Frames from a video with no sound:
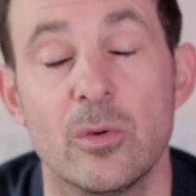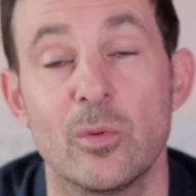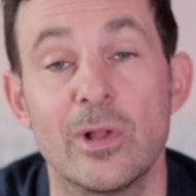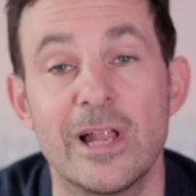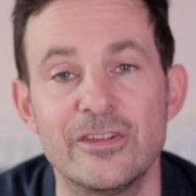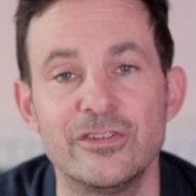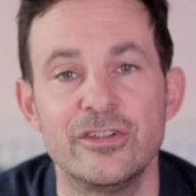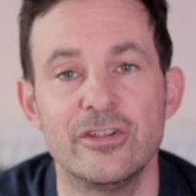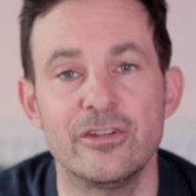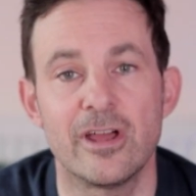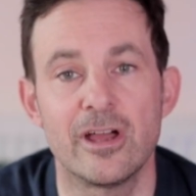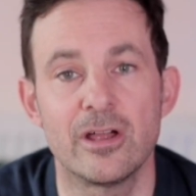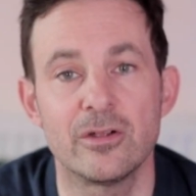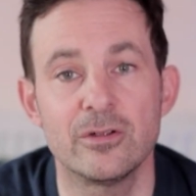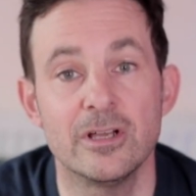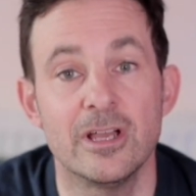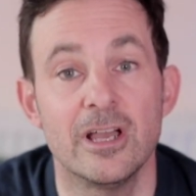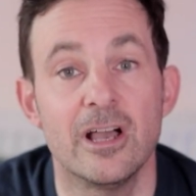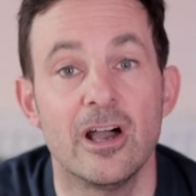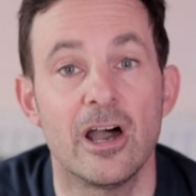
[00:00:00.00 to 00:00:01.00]
Well, as you
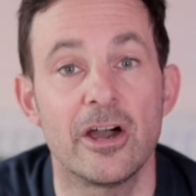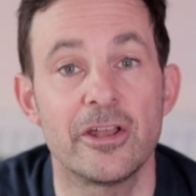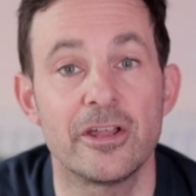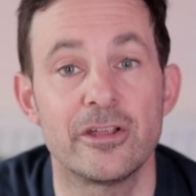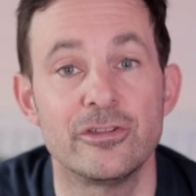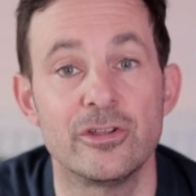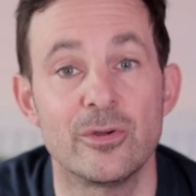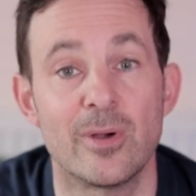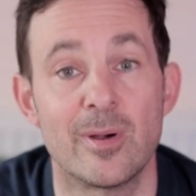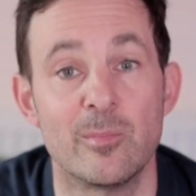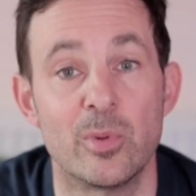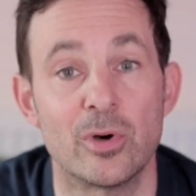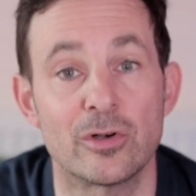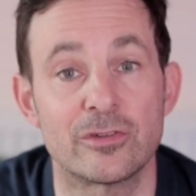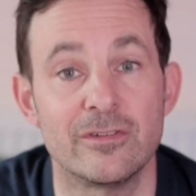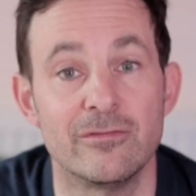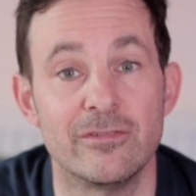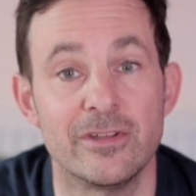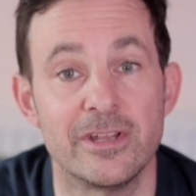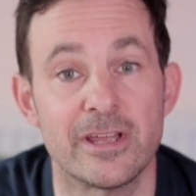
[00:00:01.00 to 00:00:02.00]
know, I don't do
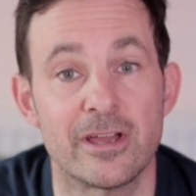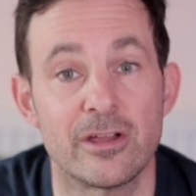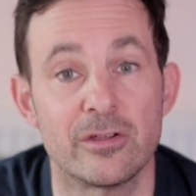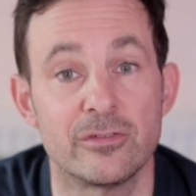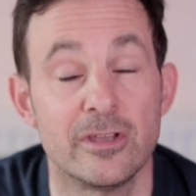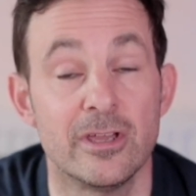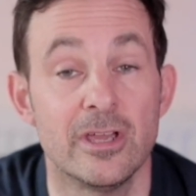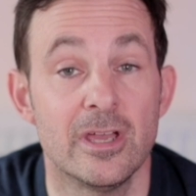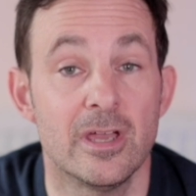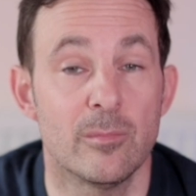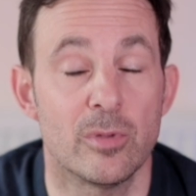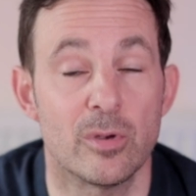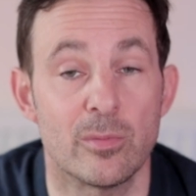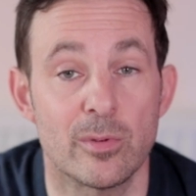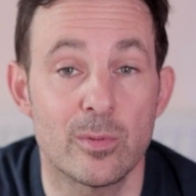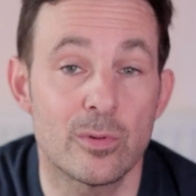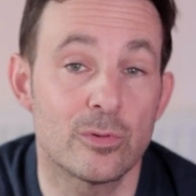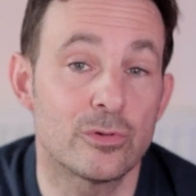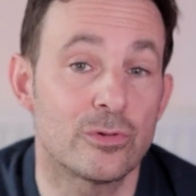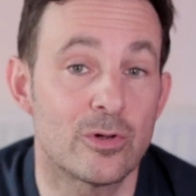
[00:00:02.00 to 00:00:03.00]
unboxing videos, but
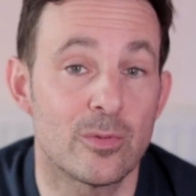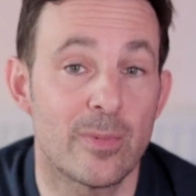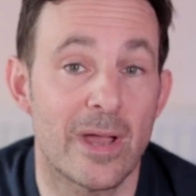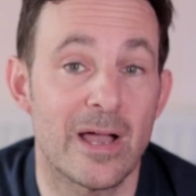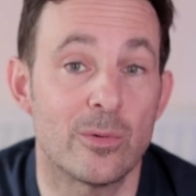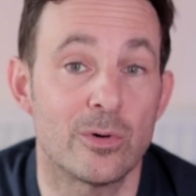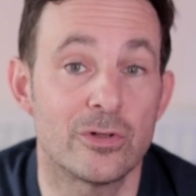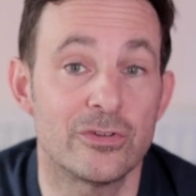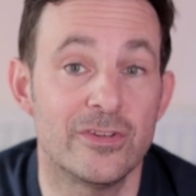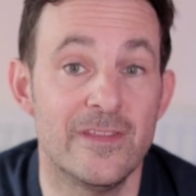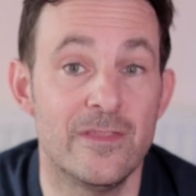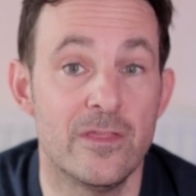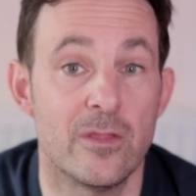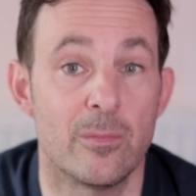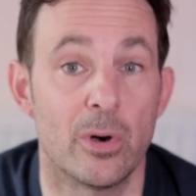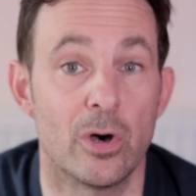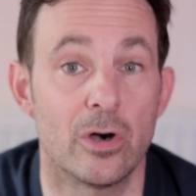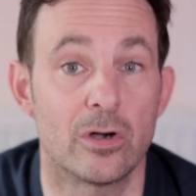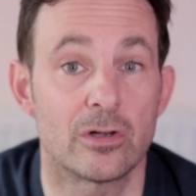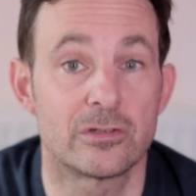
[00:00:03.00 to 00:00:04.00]
we will talk about what's in the
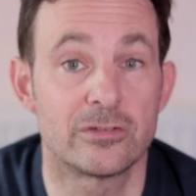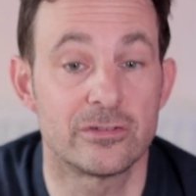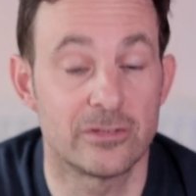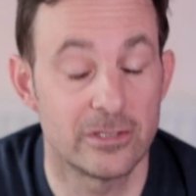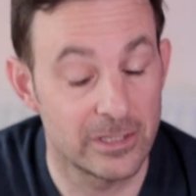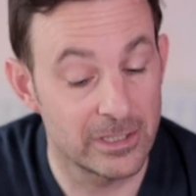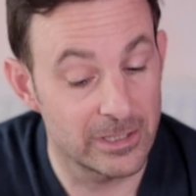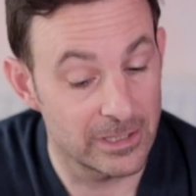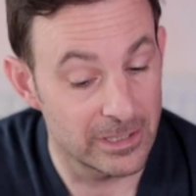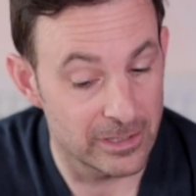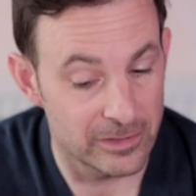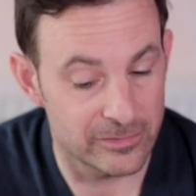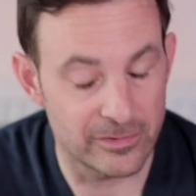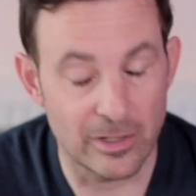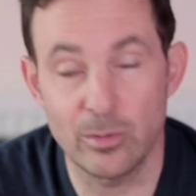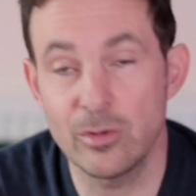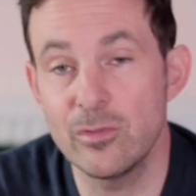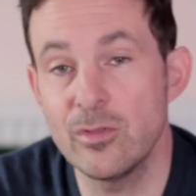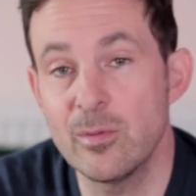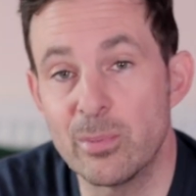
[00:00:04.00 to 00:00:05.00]
box.
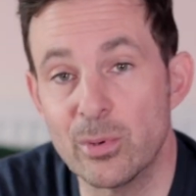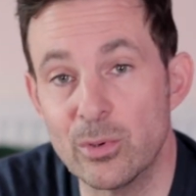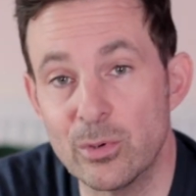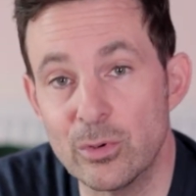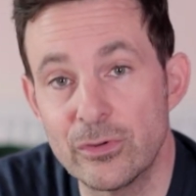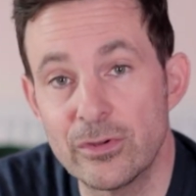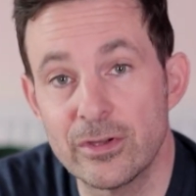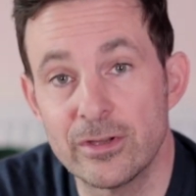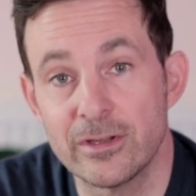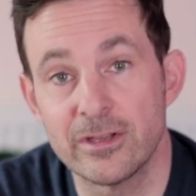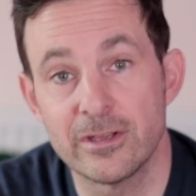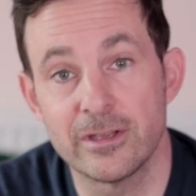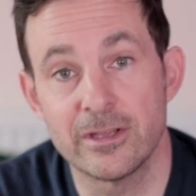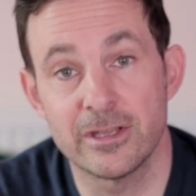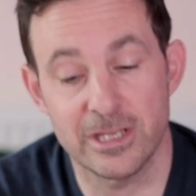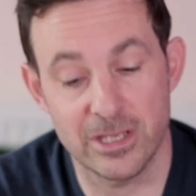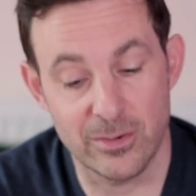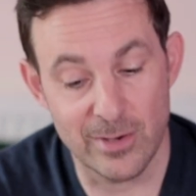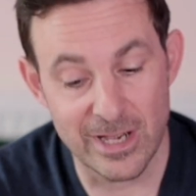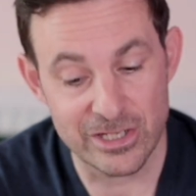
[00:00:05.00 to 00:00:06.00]
So on the board,
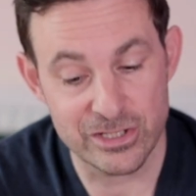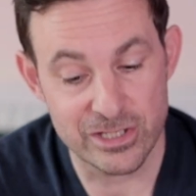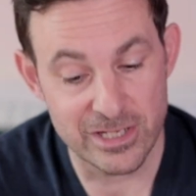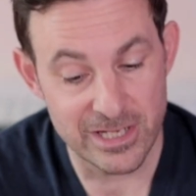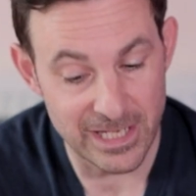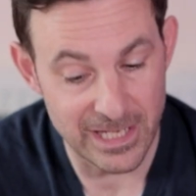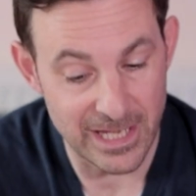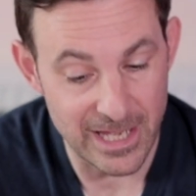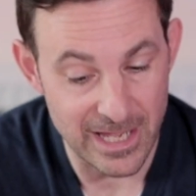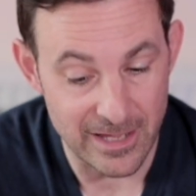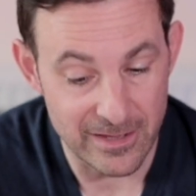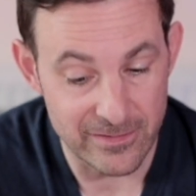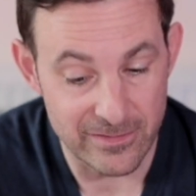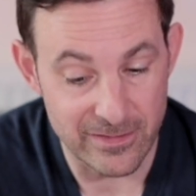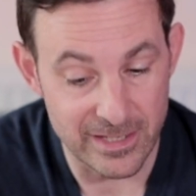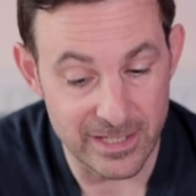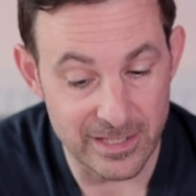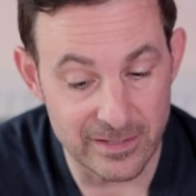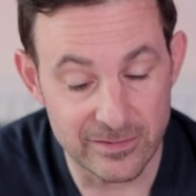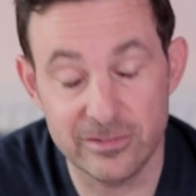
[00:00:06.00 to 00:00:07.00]
you actually get
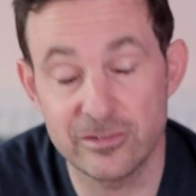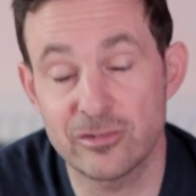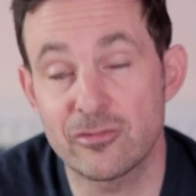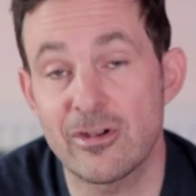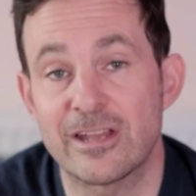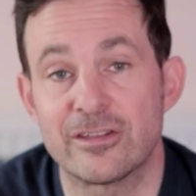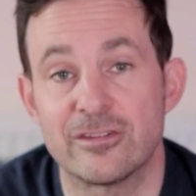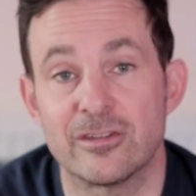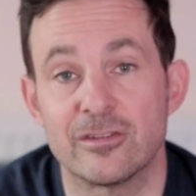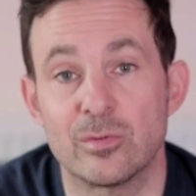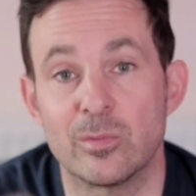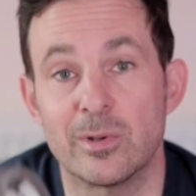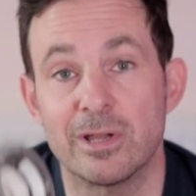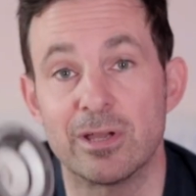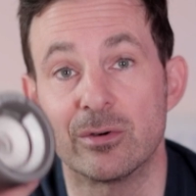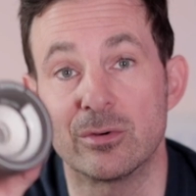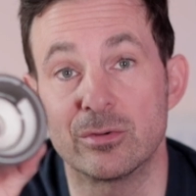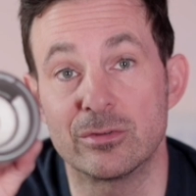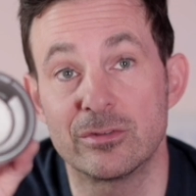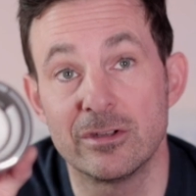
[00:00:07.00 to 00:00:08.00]
these Stratus
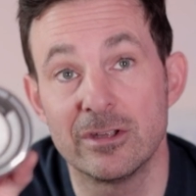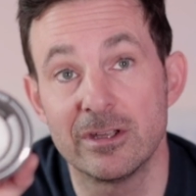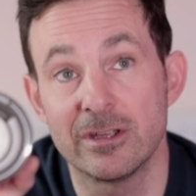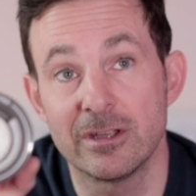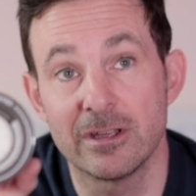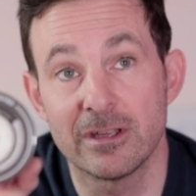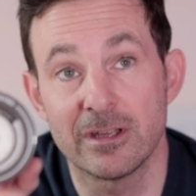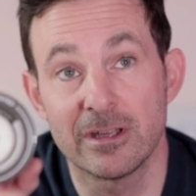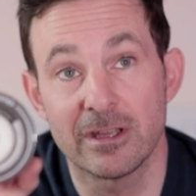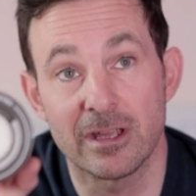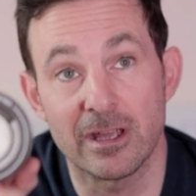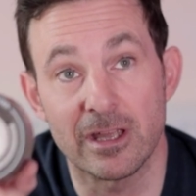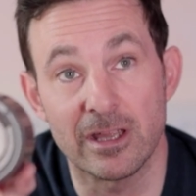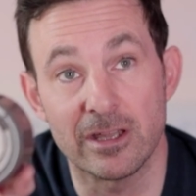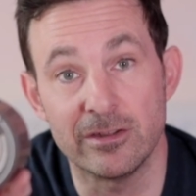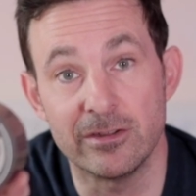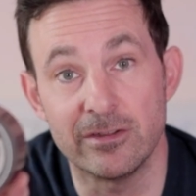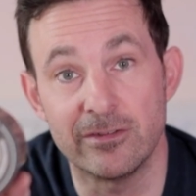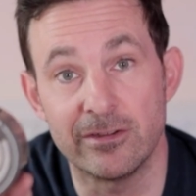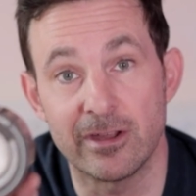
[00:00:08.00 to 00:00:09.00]
wheels,
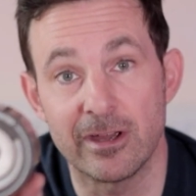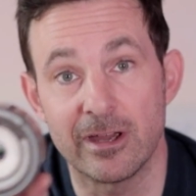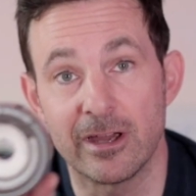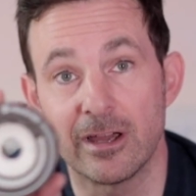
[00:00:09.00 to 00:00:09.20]
and